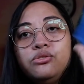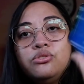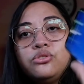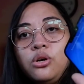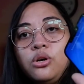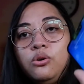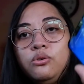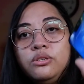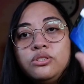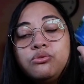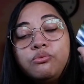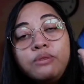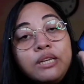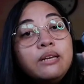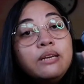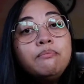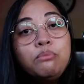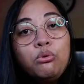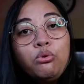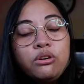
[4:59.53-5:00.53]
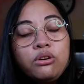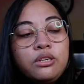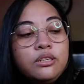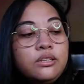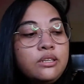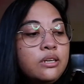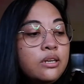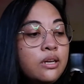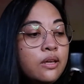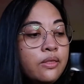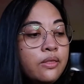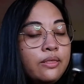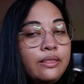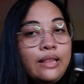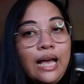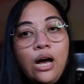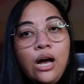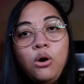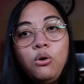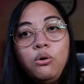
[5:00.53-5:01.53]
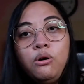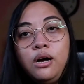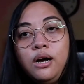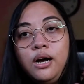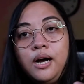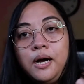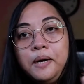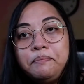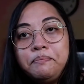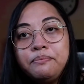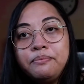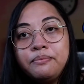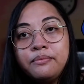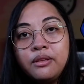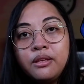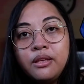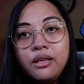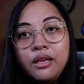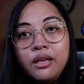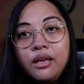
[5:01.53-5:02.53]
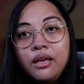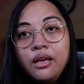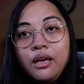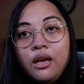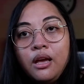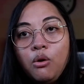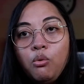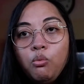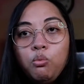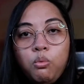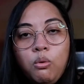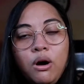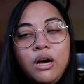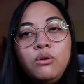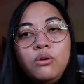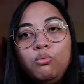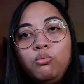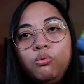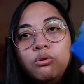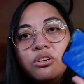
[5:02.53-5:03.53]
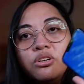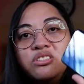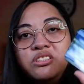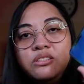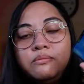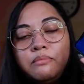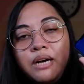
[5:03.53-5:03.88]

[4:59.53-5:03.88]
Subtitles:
So it's really important. Now, what was